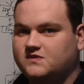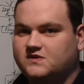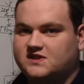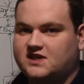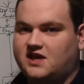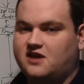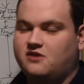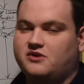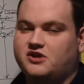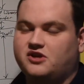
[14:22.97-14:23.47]

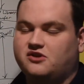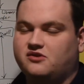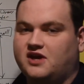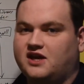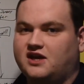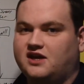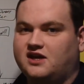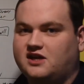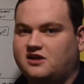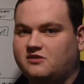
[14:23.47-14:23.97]
say when you
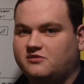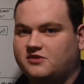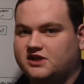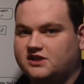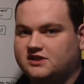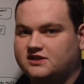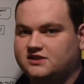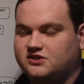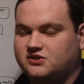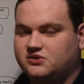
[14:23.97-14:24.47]
get an
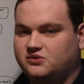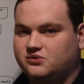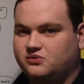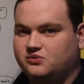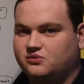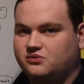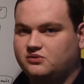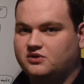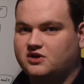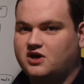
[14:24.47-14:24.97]
email
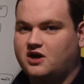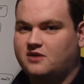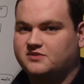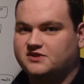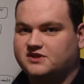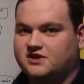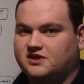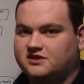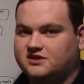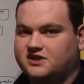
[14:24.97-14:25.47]
to
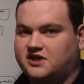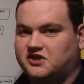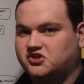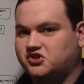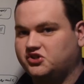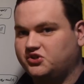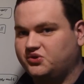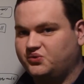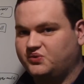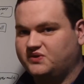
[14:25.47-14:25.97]

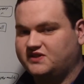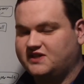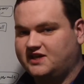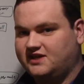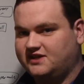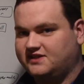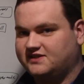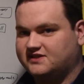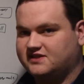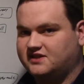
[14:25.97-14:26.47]

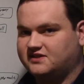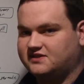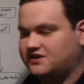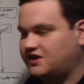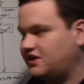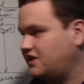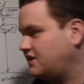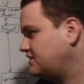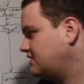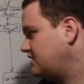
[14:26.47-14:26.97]

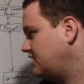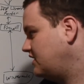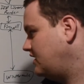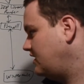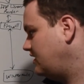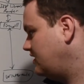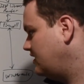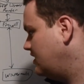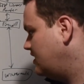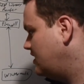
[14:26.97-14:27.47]

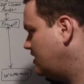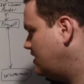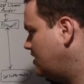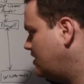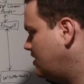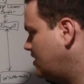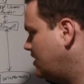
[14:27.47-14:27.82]
comsoc-news@list.skynet.ie,